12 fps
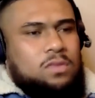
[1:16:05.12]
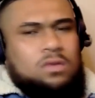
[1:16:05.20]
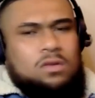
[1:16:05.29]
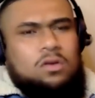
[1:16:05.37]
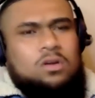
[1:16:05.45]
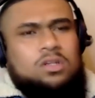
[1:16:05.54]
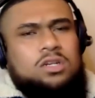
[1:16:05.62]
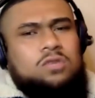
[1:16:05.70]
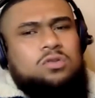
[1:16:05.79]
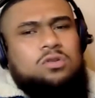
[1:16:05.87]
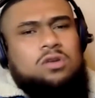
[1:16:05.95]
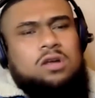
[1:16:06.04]
honestly,
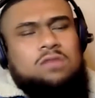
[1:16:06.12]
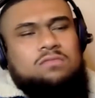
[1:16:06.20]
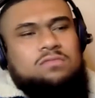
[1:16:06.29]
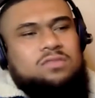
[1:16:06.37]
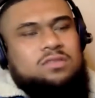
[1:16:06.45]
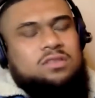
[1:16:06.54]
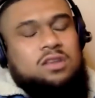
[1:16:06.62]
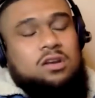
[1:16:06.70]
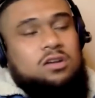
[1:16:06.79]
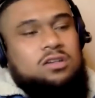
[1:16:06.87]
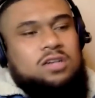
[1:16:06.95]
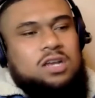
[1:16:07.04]

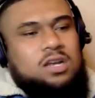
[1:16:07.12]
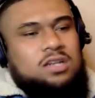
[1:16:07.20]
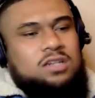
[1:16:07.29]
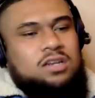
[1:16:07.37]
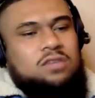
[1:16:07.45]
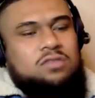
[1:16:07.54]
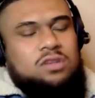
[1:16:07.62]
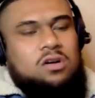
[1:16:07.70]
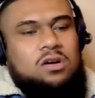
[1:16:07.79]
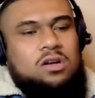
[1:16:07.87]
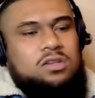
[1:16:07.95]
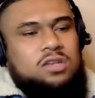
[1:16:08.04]
honestly, like I said, it was an
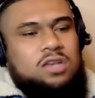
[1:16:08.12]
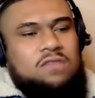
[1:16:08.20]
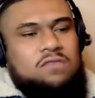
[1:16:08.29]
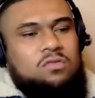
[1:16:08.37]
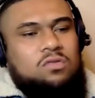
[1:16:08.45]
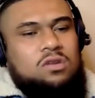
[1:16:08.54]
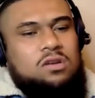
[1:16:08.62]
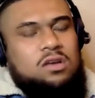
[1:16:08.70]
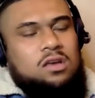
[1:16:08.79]
honor to have you on.